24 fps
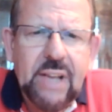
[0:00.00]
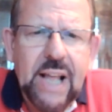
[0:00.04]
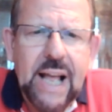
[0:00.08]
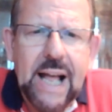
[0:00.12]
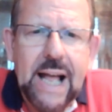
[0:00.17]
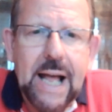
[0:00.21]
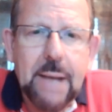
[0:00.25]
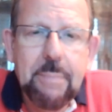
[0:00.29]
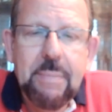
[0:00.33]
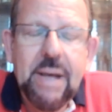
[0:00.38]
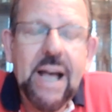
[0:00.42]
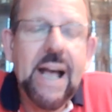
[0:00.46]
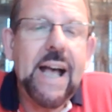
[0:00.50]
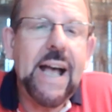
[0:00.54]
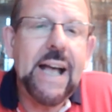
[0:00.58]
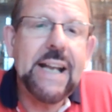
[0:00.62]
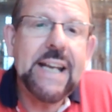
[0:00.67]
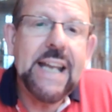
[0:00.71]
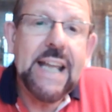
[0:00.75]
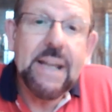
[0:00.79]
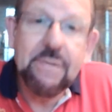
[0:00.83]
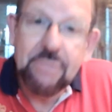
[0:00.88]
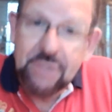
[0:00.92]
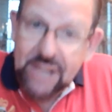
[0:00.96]

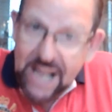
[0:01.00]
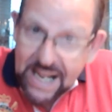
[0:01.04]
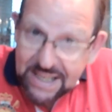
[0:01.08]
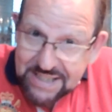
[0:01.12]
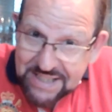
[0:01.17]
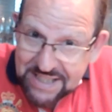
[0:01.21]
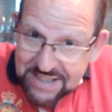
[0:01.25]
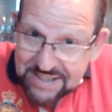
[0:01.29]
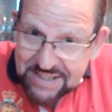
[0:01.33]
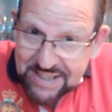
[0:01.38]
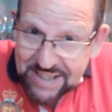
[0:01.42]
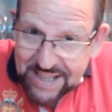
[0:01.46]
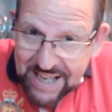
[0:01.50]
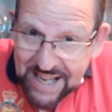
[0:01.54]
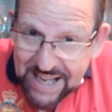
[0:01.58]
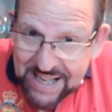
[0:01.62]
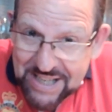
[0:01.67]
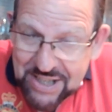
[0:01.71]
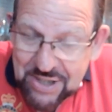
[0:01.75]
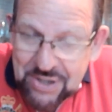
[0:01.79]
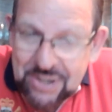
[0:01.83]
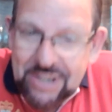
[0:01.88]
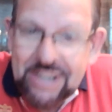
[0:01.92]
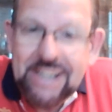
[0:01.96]
And if that is the
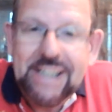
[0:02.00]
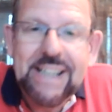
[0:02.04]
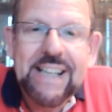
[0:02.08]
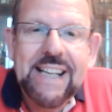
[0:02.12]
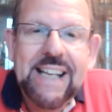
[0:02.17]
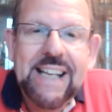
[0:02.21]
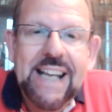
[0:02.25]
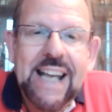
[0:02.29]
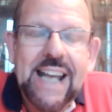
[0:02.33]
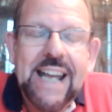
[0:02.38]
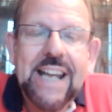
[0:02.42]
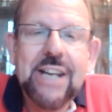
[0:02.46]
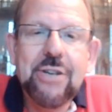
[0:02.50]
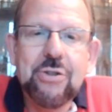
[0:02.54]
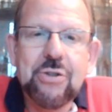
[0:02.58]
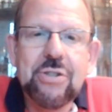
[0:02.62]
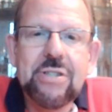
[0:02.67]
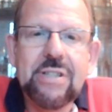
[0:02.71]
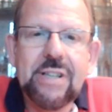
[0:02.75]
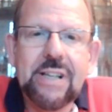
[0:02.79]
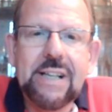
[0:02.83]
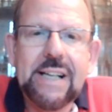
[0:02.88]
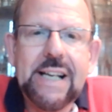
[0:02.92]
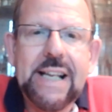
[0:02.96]
case,
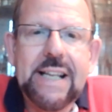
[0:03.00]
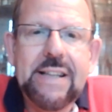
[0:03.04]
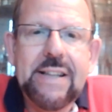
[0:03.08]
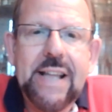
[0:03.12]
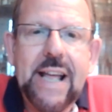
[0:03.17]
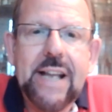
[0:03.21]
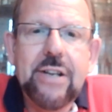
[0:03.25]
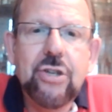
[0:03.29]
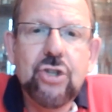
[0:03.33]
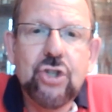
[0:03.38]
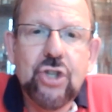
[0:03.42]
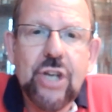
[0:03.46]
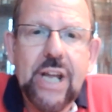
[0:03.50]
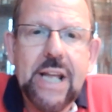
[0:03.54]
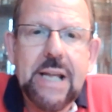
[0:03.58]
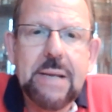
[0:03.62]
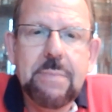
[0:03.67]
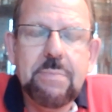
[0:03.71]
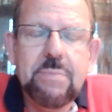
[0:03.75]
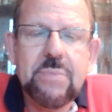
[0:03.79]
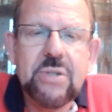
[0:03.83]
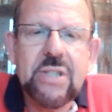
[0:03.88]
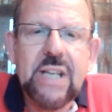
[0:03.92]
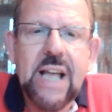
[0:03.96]
interestingly, then
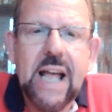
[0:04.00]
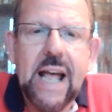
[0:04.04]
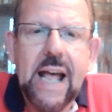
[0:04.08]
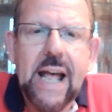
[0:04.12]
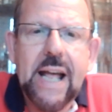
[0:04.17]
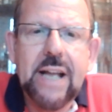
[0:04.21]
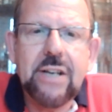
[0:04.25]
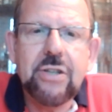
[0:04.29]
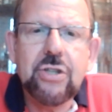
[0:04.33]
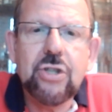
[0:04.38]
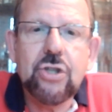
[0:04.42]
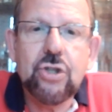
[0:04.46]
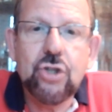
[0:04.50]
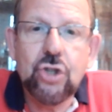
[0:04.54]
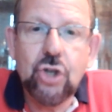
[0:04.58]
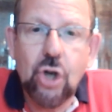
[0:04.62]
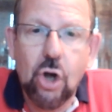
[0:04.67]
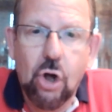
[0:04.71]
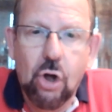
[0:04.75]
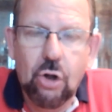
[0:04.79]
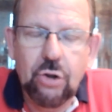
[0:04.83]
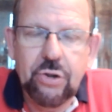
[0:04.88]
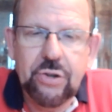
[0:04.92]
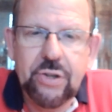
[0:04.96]
James and
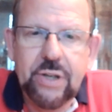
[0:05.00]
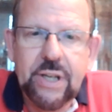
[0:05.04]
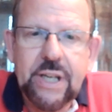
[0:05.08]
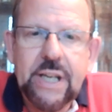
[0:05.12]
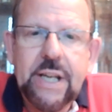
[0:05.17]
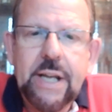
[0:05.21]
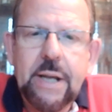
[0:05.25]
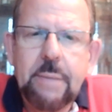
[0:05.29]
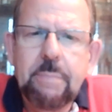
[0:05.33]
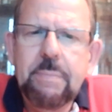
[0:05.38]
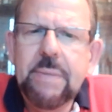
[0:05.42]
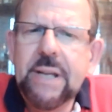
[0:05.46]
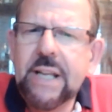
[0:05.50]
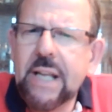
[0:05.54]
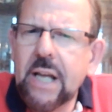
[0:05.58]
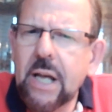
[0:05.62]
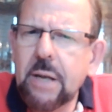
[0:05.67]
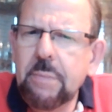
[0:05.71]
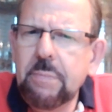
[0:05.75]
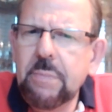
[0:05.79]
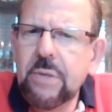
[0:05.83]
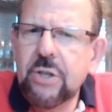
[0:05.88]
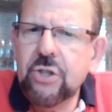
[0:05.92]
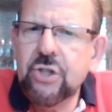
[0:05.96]
John
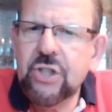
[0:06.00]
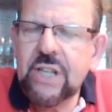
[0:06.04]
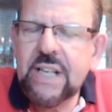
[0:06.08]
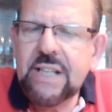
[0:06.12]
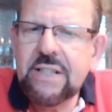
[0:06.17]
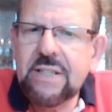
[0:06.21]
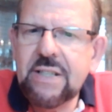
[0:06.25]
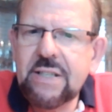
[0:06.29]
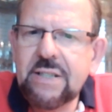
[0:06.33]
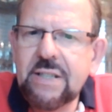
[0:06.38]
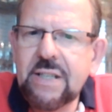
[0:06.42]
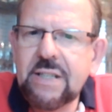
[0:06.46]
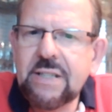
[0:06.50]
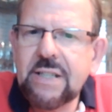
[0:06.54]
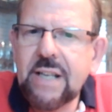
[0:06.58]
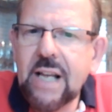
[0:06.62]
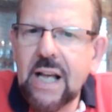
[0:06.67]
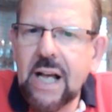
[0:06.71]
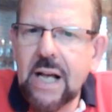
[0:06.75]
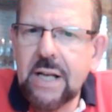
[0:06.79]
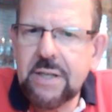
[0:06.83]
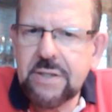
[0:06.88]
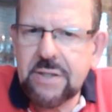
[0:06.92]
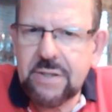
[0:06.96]
become Jesus's
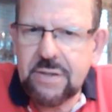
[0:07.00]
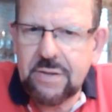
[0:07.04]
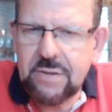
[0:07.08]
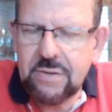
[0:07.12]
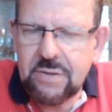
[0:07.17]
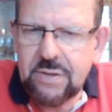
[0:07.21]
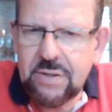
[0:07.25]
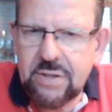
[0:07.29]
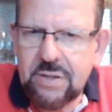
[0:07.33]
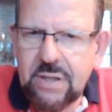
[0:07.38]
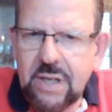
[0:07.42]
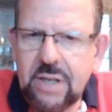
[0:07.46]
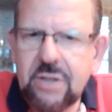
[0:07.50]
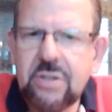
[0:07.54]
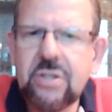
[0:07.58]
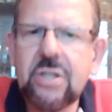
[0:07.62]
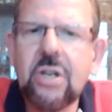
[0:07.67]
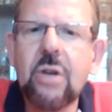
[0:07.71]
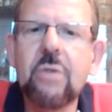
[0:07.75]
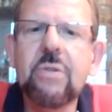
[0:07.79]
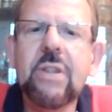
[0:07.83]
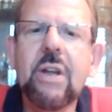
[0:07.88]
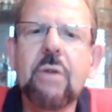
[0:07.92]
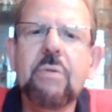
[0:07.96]
cousins. And
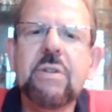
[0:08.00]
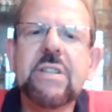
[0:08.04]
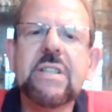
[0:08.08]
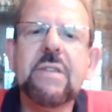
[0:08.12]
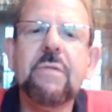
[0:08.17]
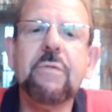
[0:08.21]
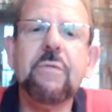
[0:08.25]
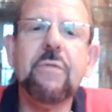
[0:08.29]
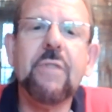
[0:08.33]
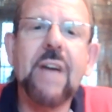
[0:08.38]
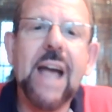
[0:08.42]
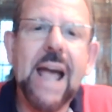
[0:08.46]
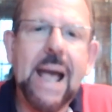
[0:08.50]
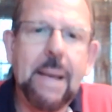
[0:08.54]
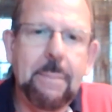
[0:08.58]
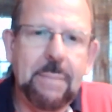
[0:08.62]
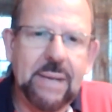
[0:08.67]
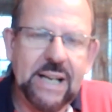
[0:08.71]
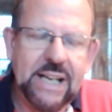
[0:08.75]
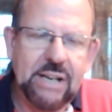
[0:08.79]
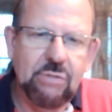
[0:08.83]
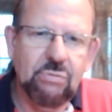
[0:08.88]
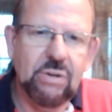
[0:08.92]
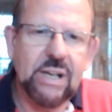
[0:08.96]
so there is a
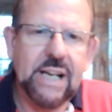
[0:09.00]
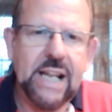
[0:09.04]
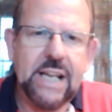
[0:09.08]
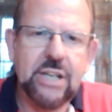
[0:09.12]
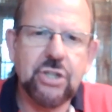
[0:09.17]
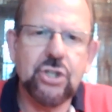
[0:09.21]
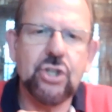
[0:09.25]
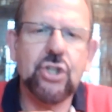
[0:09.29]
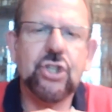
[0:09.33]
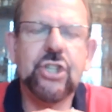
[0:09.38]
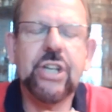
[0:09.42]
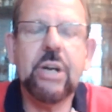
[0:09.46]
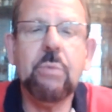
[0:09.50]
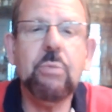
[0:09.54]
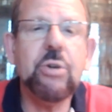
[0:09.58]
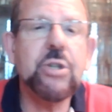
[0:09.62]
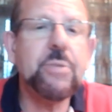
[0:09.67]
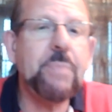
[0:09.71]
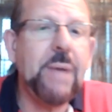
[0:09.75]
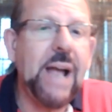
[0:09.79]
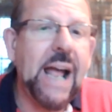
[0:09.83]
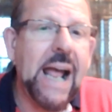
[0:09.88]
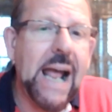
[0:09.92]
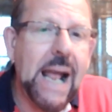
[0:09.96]
family relationship,
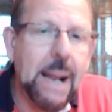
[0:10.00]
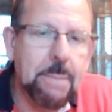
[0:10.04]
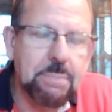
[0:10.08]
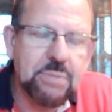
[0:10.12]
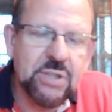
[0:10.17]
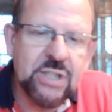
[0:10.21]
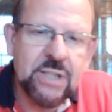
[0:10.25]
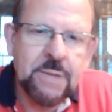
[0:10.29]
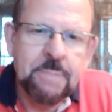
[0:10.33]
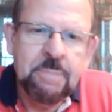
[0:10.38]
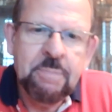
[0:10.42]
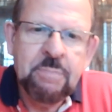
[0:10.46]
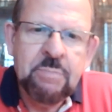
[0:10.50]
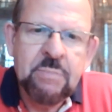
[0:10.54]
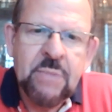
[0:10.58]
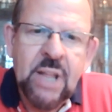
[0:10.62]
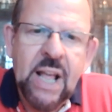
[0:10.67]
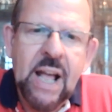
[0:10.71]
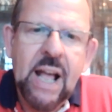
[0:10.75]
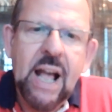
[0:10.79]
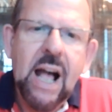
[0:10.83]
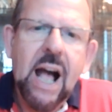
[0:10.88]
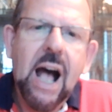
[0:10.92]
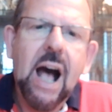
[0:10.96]
which perhaps
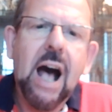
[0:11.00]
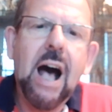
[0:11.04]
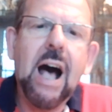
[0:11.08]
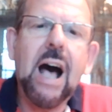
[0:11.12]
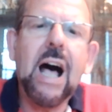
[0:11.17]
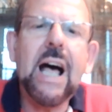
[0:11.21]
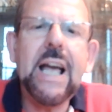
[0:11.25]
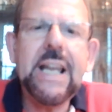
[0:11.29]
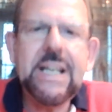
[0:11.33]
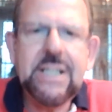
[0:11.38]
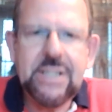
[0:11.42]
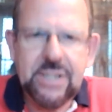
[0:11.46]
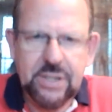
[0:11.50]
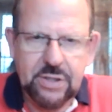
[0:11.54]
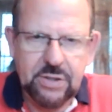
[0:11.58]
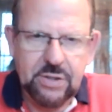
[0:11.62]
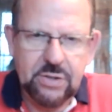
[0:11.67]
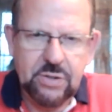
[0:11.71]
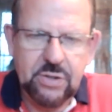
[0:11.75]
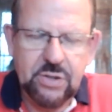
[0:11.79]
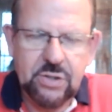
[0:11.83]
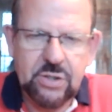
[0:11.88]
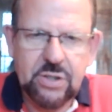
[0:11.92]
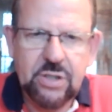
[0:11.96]

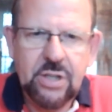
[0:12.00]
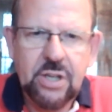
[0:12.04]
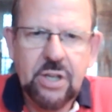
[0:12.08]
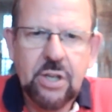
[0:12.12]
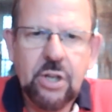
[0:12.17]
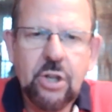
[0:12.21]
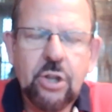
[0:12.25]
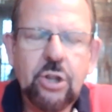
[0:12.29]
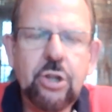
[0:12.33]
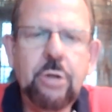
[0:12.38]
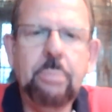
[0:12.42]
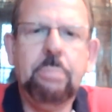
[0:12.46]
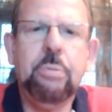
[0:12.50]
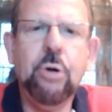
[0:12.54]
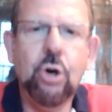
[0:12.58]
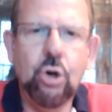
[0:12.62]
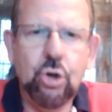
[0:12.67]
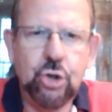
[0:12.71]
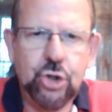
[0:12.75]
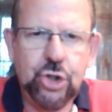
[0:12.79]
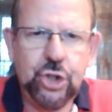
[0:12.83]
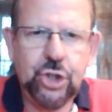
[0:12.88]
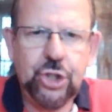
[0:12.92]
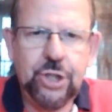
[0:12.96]
heightens the
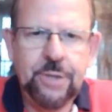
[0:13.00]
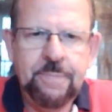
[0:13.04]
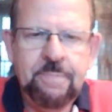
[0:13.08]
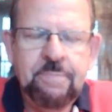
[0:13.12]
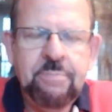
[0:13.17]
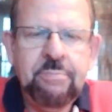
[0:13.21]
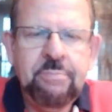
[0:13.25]
push